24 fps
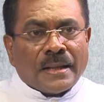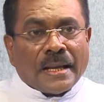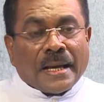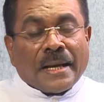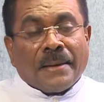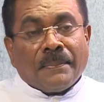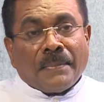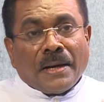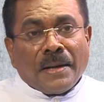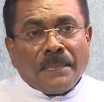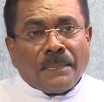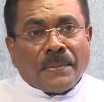
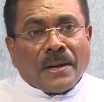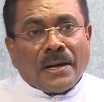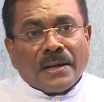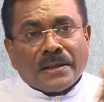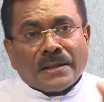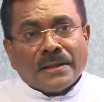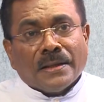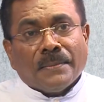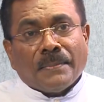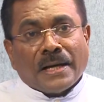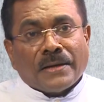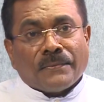And my
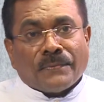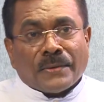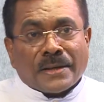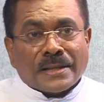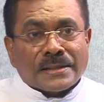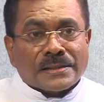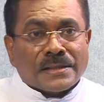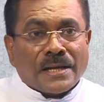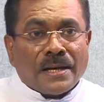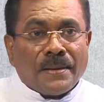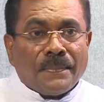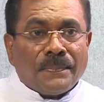partner might, for
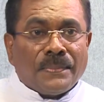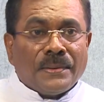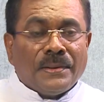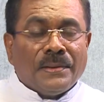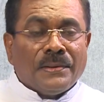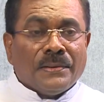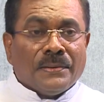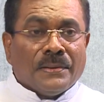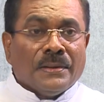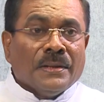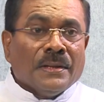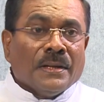
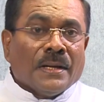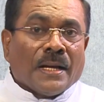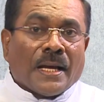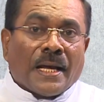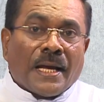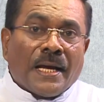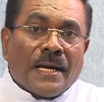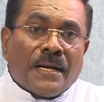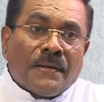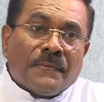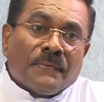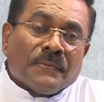example,
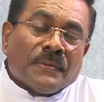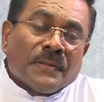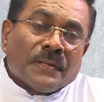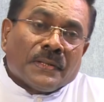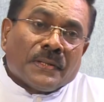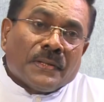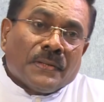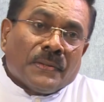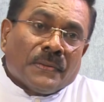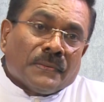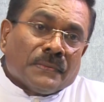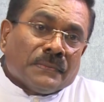have,
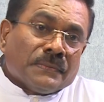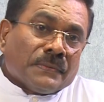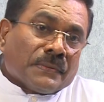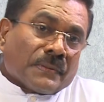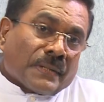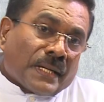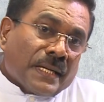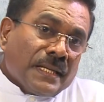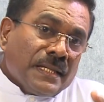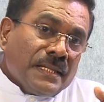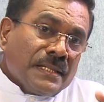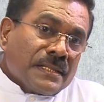you know,
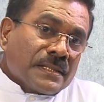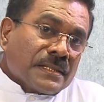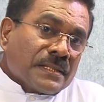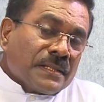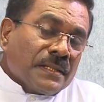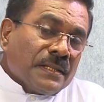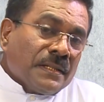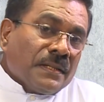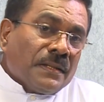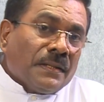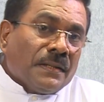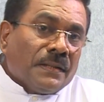rice
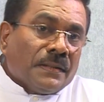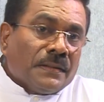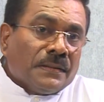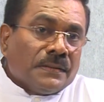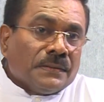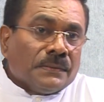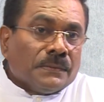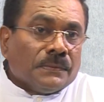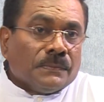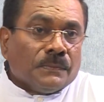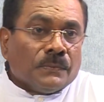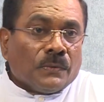
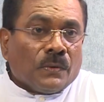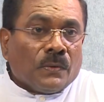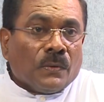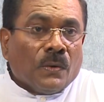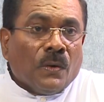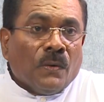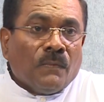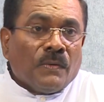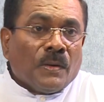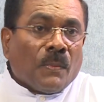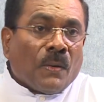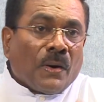
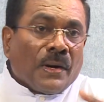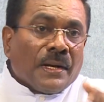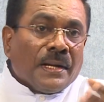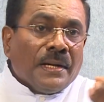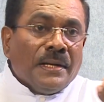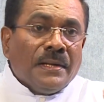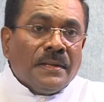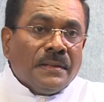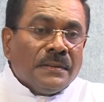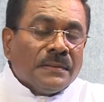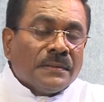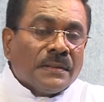
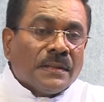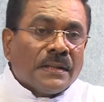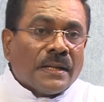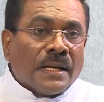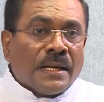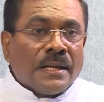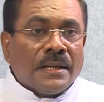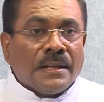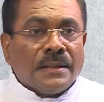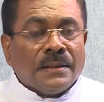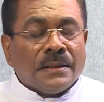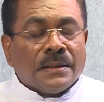overboiled.
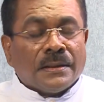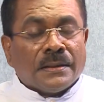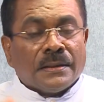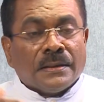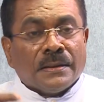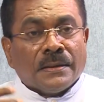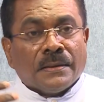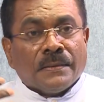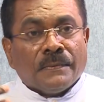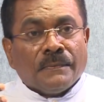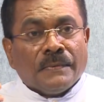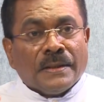And
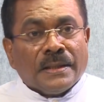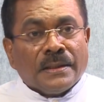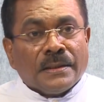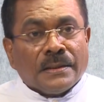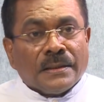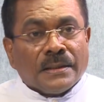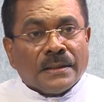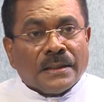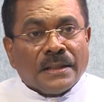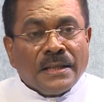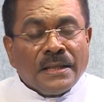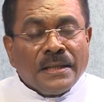
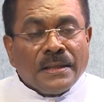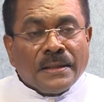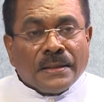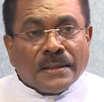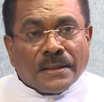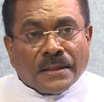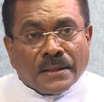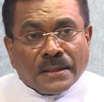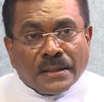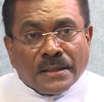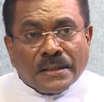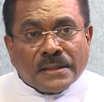when
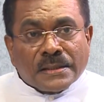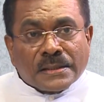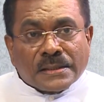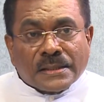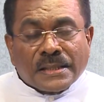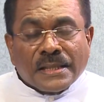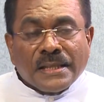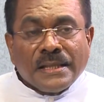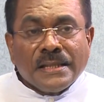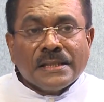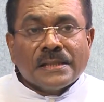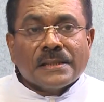he
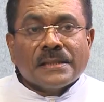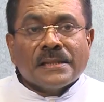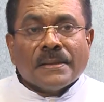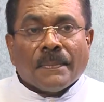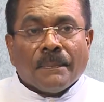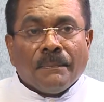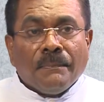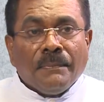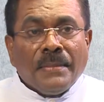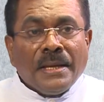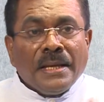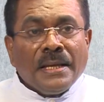sees
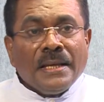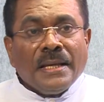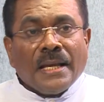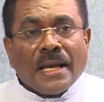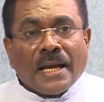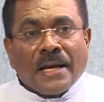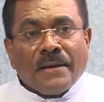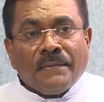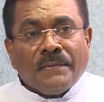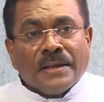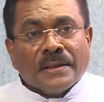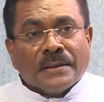me
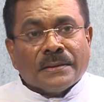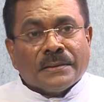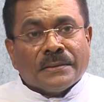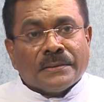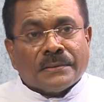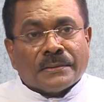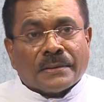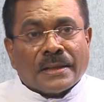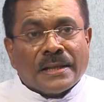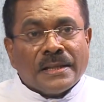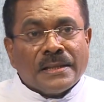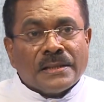having
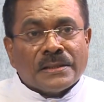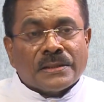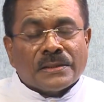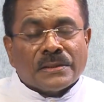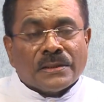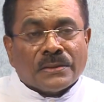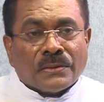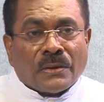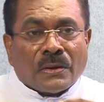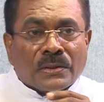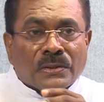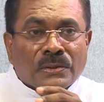rice
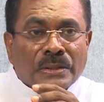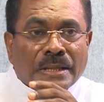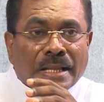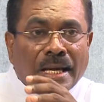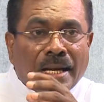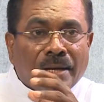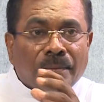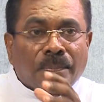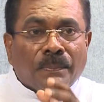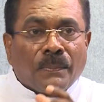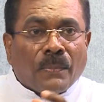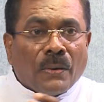not
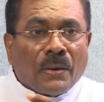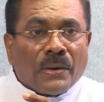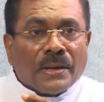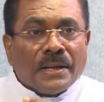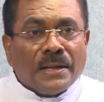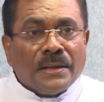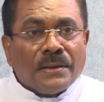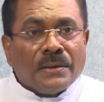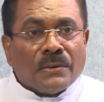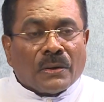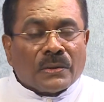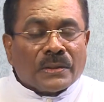that
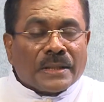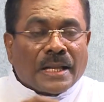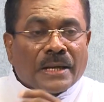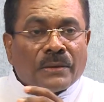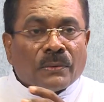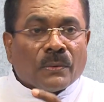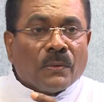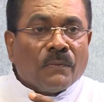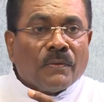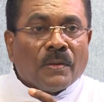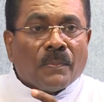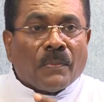boiled, not
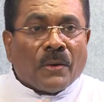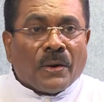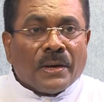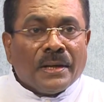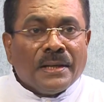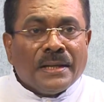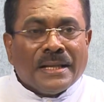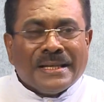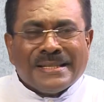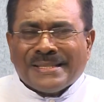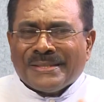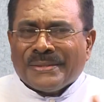that
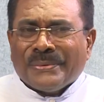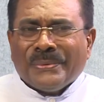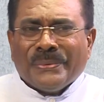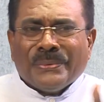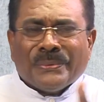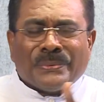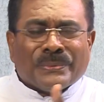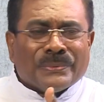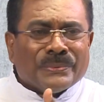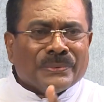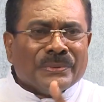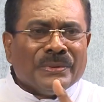overboiled, then he says,
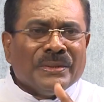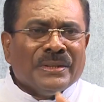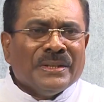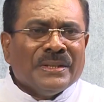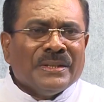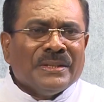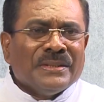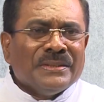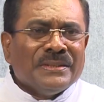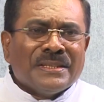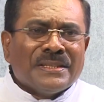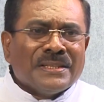oh,
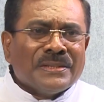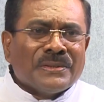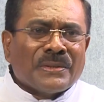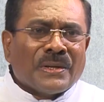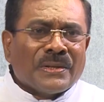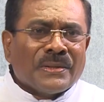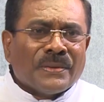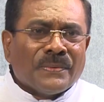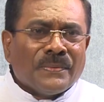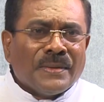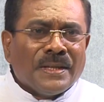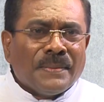this is
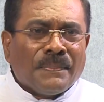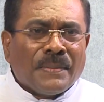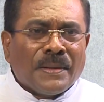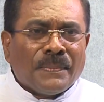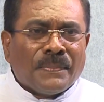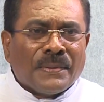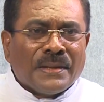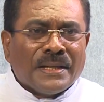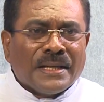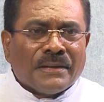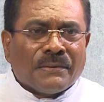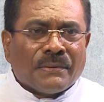not the way
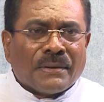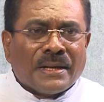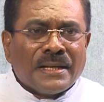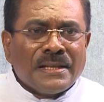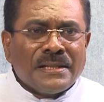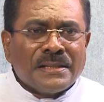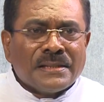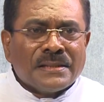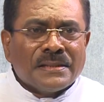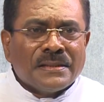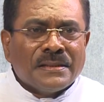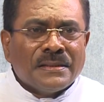people eat
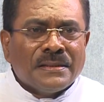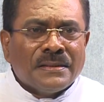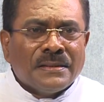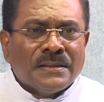rice.